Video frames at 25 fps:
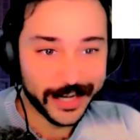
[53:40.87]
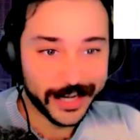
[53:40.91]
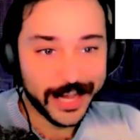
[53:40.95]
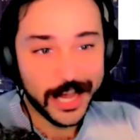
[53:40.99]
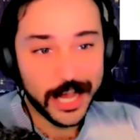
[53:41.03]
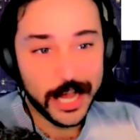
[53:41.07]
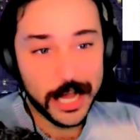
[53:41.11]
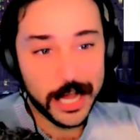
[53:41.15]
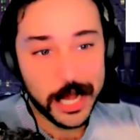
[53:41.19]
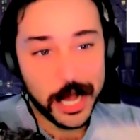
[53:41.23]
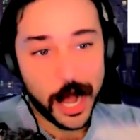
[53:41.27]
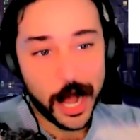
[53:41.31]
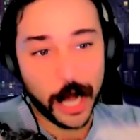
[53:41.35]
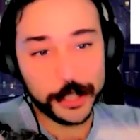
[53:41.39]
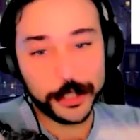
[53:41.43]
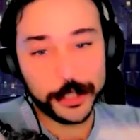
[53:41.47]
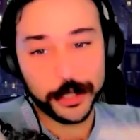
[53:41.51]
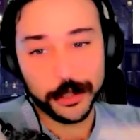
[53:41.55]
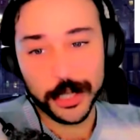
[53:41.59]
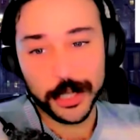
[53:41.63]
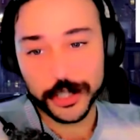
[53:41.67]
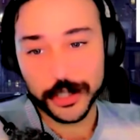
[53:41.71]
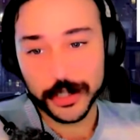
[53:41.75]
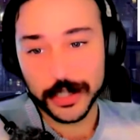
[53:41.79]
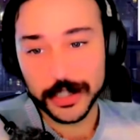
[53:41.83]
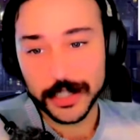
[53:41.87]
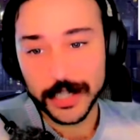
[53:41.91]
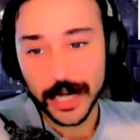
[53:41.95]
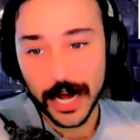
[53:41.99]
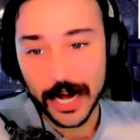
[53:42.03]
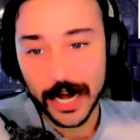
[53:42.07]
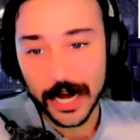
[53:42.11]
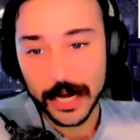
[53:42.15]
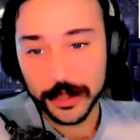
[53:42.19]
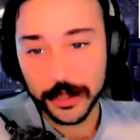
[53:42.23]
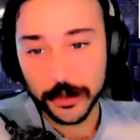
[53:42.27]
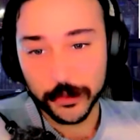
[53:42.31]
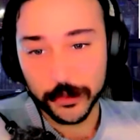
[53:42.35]
Ontologically tied, the
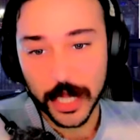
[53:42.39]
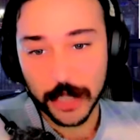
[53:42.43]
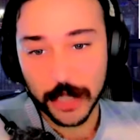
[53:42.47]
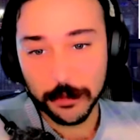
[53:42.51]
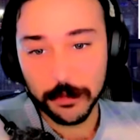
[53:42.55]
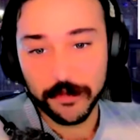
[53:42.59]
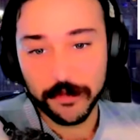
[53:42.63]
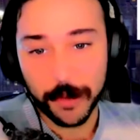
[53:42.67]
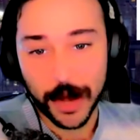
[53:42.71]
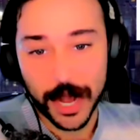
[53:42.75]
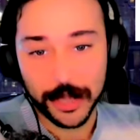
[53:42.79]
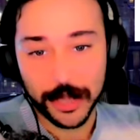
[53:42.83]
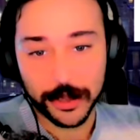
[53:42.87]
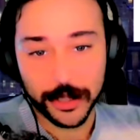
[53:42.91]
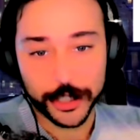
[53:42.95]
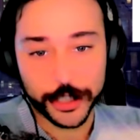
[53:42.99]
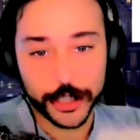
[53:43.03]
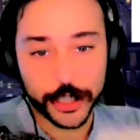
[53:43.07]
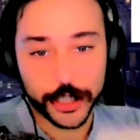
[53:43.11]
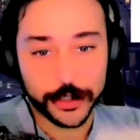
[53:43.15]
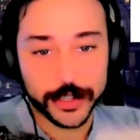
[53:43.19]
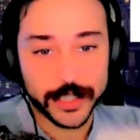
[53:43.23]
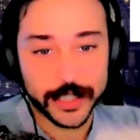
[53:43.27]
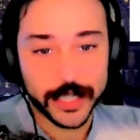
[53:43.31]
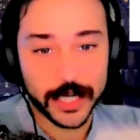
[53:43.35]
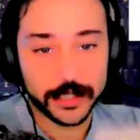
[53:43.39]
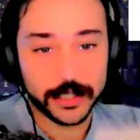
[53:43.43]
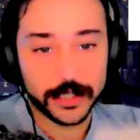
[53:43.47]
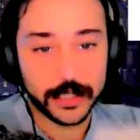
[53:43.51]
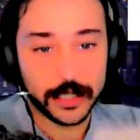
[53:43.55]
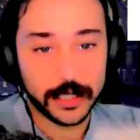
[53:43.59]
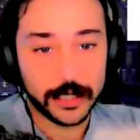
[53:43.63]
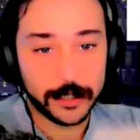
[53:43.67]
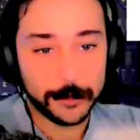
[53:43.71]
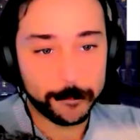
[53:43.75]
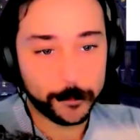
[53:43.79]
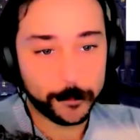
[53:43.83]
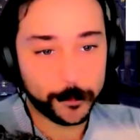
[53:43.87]
realm of biological necessity.
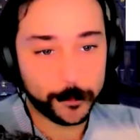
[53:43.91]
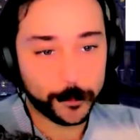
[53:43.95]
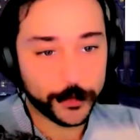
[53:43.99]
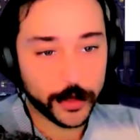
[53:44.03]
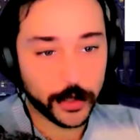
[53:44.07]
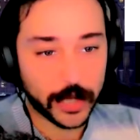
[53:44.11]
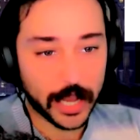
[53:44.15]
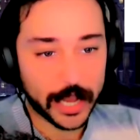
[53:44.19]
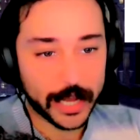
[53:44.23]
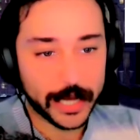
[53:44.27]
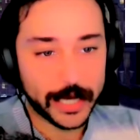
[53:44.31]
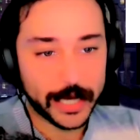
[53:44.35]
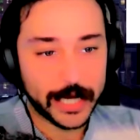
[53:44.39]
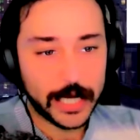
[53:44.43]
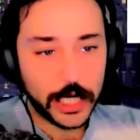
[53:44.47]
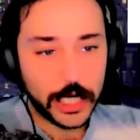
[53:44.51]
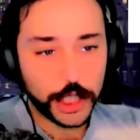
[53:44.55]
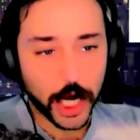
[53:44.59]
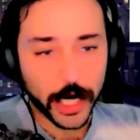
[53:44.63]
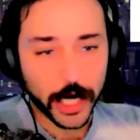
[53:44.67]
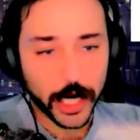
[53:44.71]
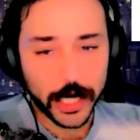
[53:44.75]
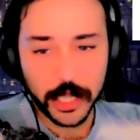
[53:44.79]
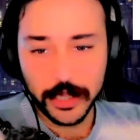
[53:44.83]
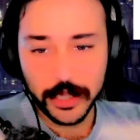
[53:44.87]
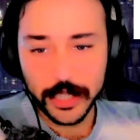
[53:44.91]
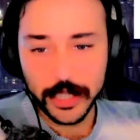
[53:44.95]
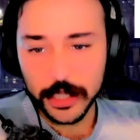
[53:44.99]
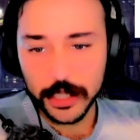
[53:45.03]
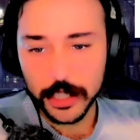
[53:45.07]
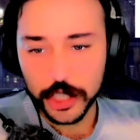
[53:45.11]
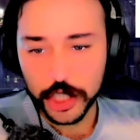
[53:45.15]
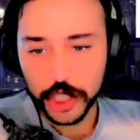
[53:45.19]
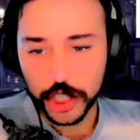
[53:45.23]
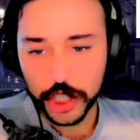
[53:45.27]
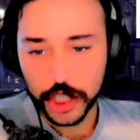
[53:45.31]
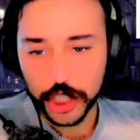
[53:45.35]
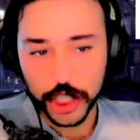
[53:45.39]
Okay, shockingly,
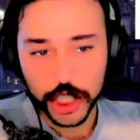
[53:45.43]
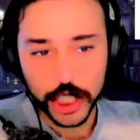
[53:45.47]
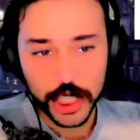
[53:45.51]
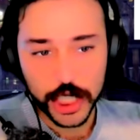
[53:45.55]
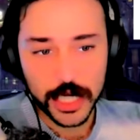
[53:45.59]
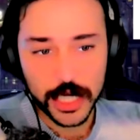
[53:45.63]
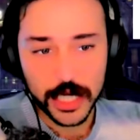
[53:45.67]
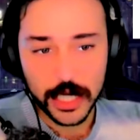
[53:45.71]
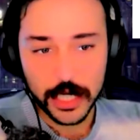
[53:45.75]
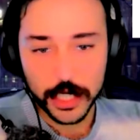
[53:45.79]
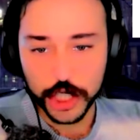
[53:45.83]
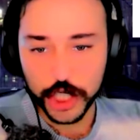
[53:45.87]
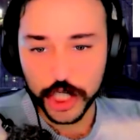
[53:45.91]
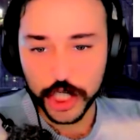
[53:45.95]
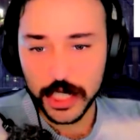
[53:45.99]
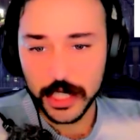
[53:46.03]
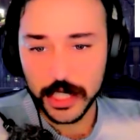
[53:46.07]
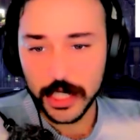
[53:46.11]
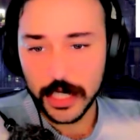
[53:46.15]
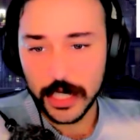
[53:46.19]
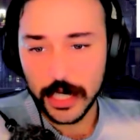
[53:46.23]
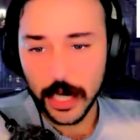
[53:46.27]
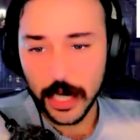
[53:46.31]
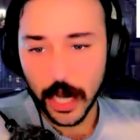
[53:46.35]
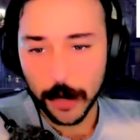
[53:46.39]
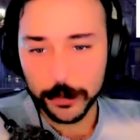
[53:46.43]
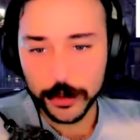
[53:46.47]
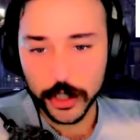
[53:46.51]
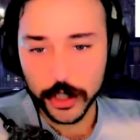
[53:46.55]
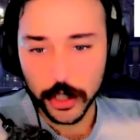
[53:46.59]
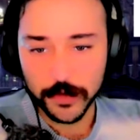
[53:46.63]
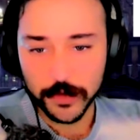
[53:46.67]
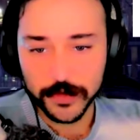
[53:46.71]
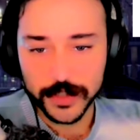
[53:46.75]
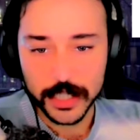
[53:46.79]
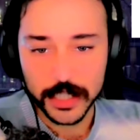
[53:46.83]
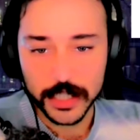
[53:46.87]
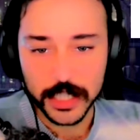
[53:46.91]
she observes that
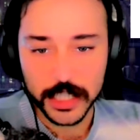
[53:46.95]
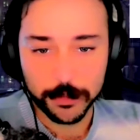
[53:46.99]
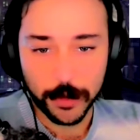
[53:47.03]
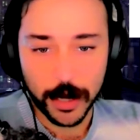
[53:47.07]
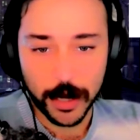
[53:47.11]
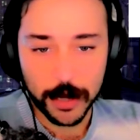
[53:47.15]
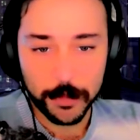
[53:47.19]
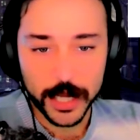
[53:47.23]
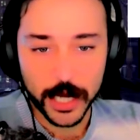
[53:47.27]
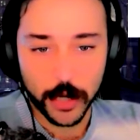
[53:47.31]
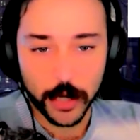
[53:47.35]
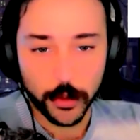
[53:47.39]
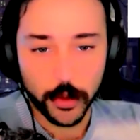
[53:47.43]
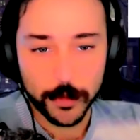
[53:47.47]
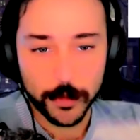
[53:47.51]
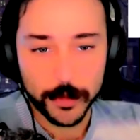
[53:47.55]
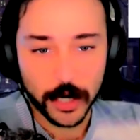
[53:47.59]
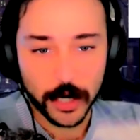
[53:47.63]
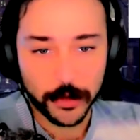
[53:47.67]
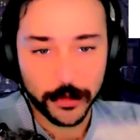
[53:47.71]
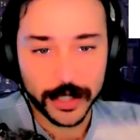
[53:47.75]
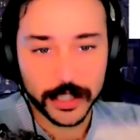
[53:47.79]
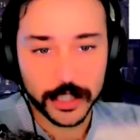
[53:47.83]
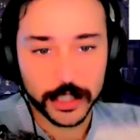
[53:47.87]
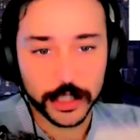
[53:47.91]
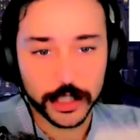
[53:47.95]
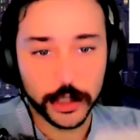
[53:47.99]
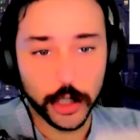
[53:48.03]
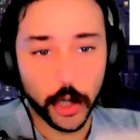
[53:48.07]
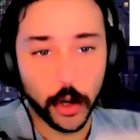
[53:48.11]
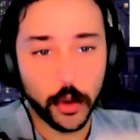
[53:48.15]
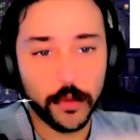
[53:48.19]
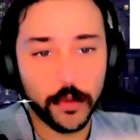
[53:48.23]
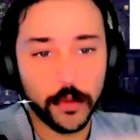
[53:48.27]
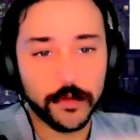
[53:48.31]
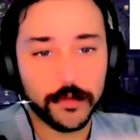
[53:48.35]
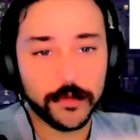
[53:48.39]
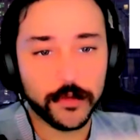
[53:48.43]
despite being a woman, Arendt is no
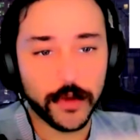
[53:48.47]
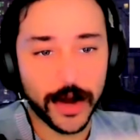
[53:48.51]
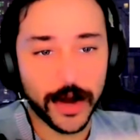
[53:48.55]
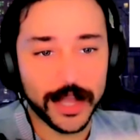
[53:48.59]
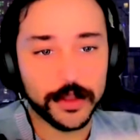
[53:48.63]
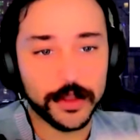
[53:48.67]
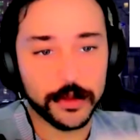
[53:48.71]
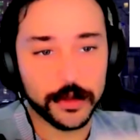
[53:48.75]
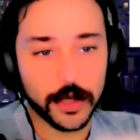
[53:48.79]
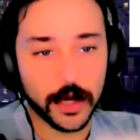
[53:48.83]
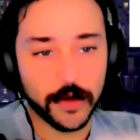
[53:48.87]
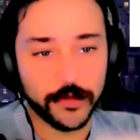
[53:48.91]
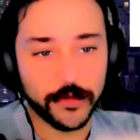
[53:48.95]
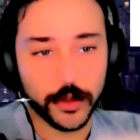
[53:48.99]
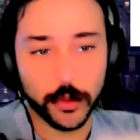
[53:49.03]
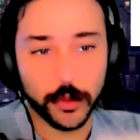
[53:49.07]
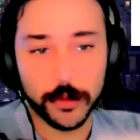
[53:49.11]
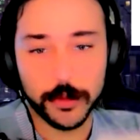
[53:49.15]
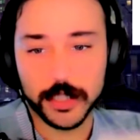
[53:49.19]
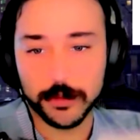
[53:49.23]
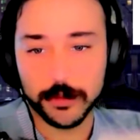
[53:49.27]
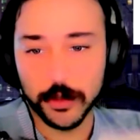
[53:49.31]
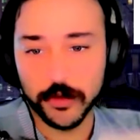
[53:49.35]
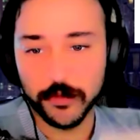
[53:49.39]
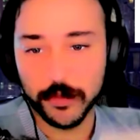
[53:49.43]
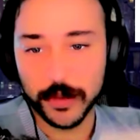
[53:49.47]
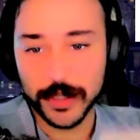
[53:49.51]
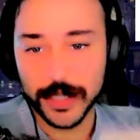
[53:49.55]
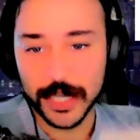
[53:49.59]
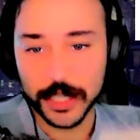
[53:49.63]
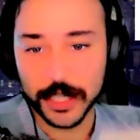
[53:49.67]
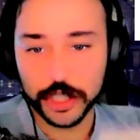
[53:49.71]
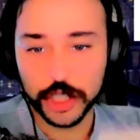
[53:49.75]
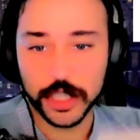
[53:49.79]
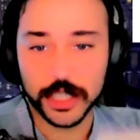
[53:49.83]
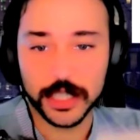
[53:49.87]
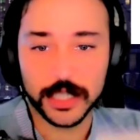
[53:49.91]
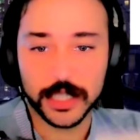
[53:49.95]
friend of the women's movement, and she
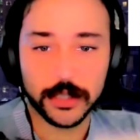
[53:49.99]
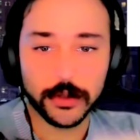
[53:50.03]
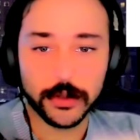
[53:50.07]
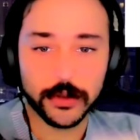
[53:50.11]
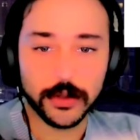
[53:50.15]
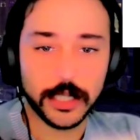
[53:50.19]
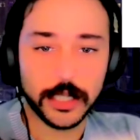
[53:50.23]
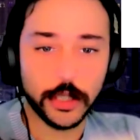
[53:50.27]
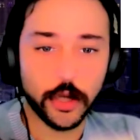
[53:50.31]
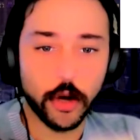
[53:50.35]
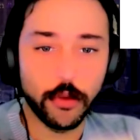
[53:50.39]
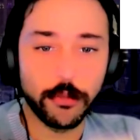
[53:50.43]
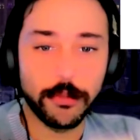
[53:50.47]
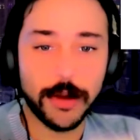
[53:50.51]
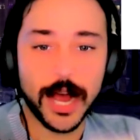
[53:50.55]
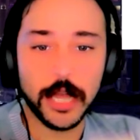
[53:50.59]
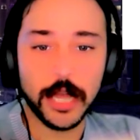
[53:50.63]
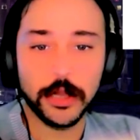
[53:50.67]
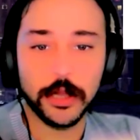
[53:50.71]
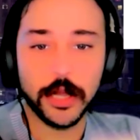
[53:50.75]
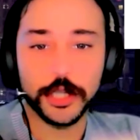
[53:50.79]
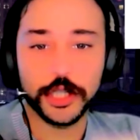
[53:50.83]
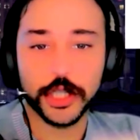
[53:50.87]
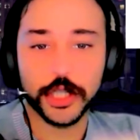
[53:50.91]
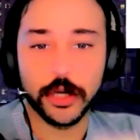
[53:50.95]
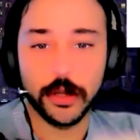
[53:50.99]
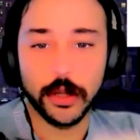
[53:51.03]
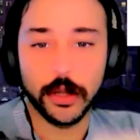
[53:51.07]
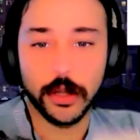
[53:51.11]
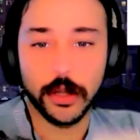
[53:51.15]
is certainly no biographical